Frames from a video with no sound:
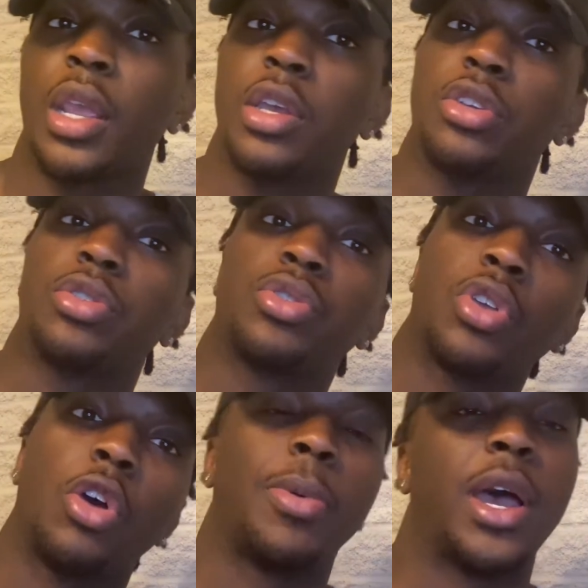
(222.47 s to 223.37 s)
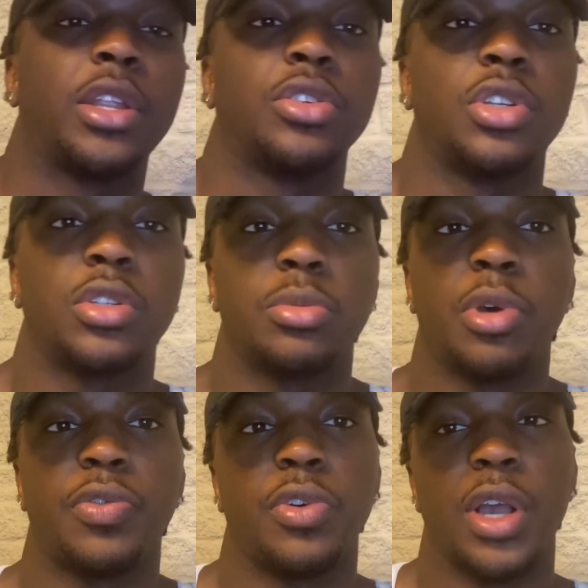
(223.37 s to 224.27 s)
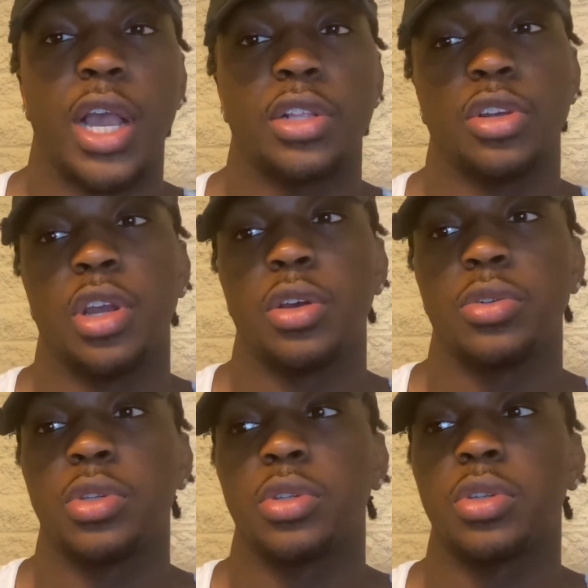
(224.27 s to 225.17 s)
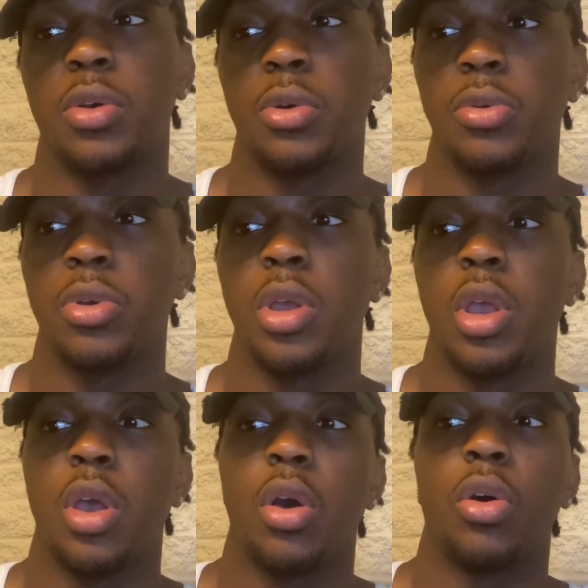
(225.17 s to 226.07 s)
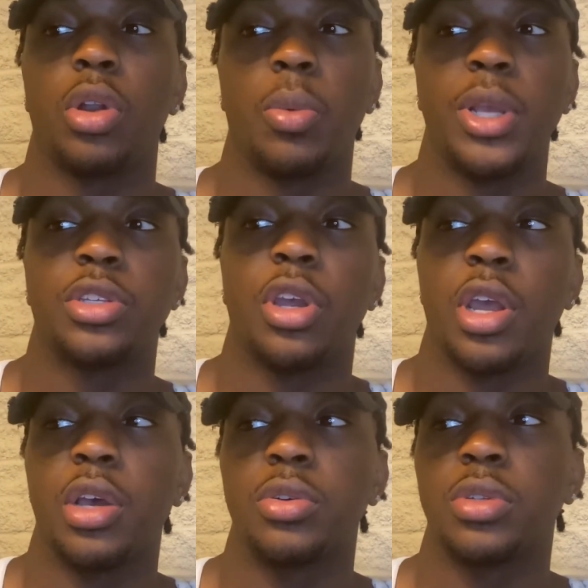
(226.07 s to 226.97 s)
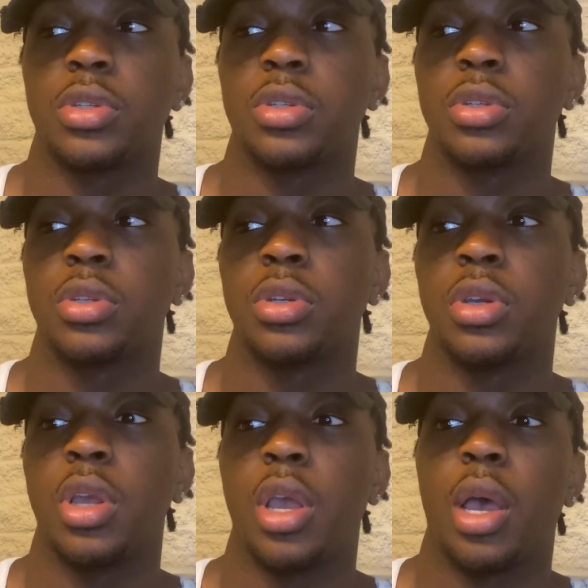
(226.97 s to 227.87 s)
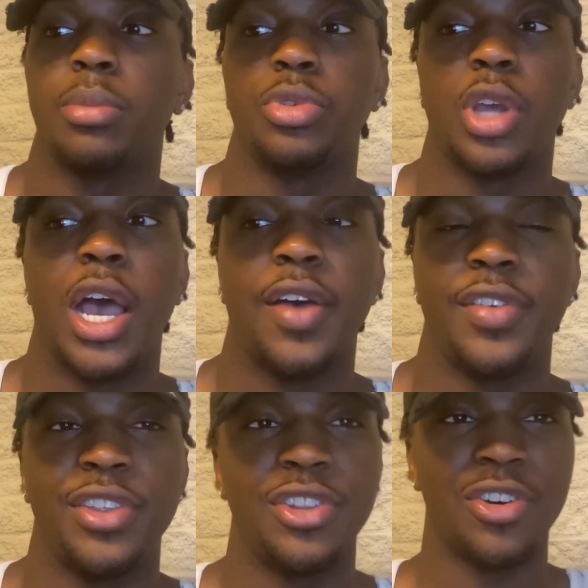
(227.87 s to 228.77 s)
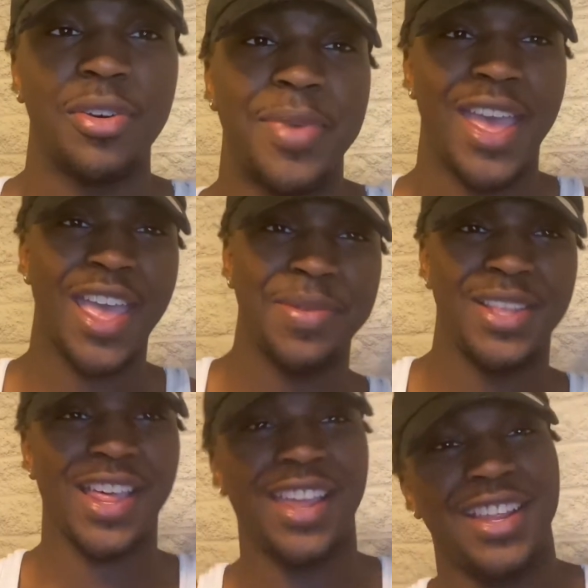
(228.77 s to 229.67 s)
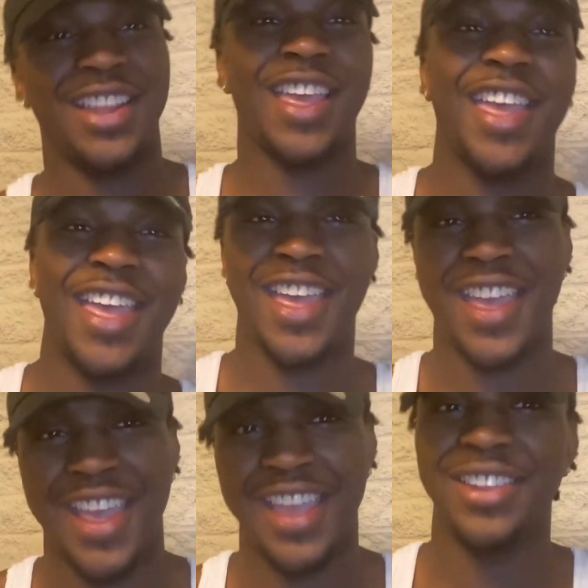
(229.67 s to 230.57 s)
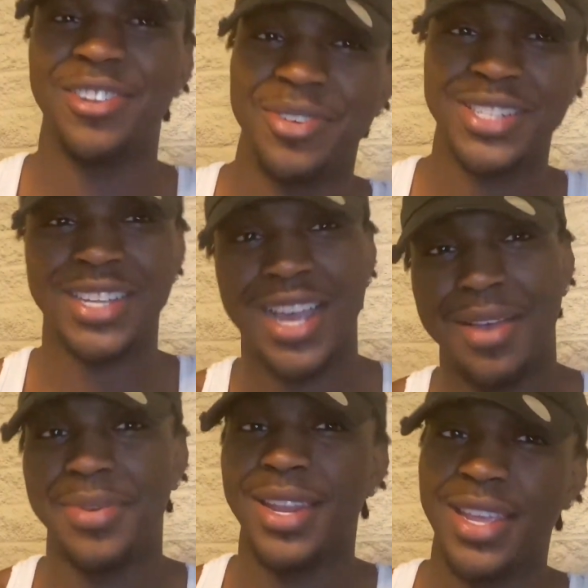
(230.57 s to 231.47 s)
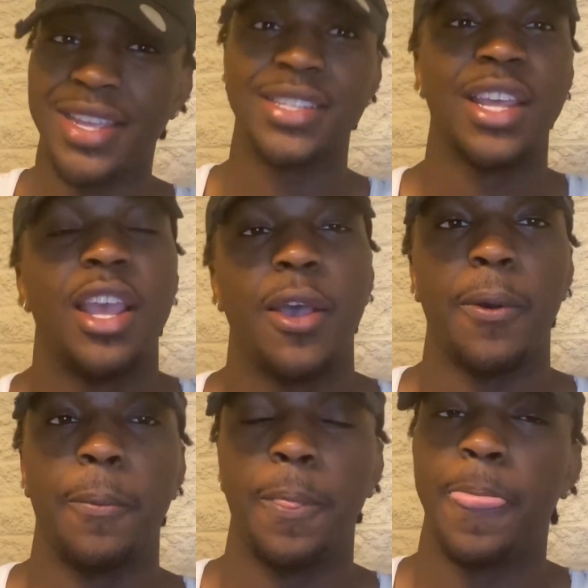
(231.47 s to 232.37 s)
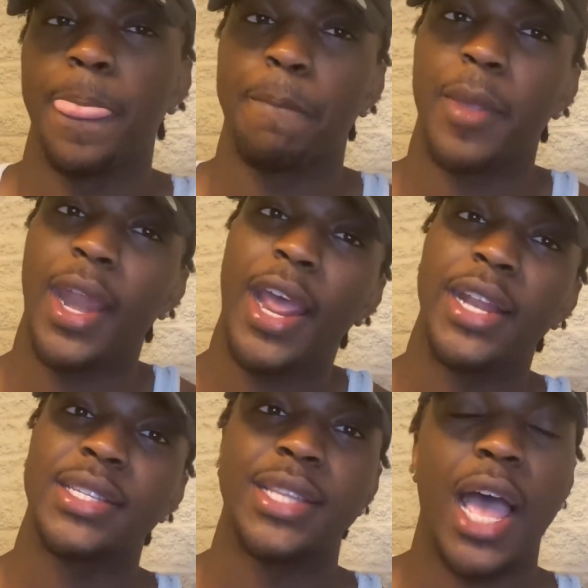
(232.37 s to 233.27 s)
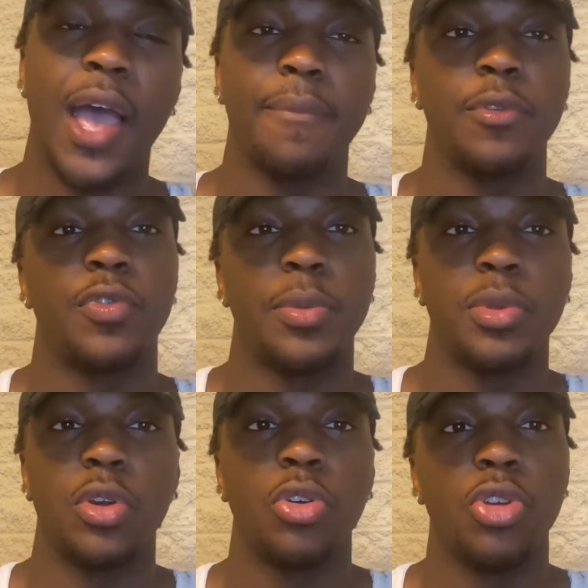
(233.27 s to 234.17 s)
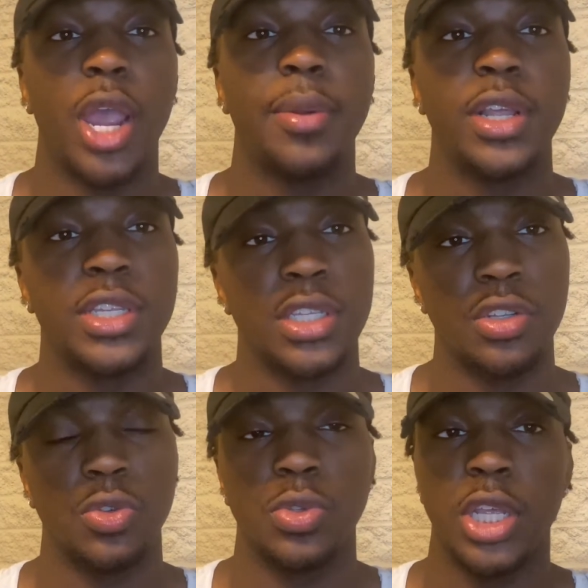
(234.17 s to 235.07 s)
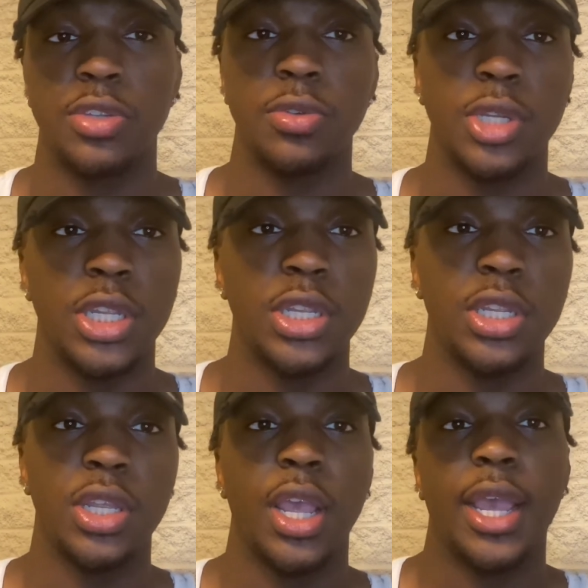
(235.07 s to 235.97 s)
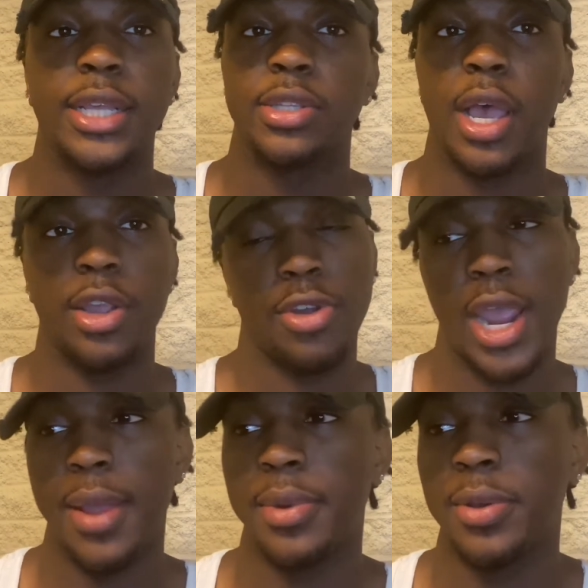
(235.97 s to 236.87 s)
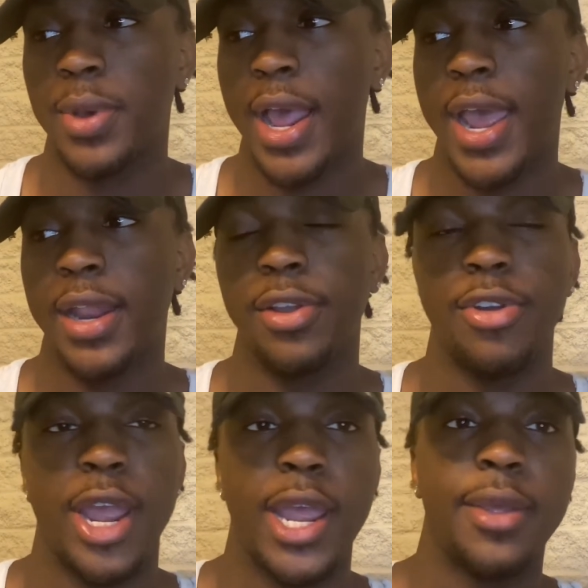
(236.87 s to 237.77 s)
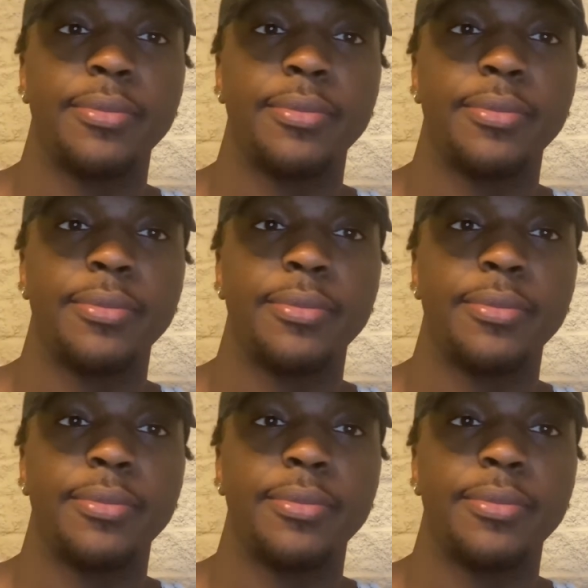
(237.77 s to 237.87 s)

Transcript: So mind you, this is before I got to her house. So on the way to her house, I'm driving, you know, I'm happy, like, yeah, you know what time it is. And I had to stop, you feel me, go grab the essentials that you need. So I grabbed what I had to grab.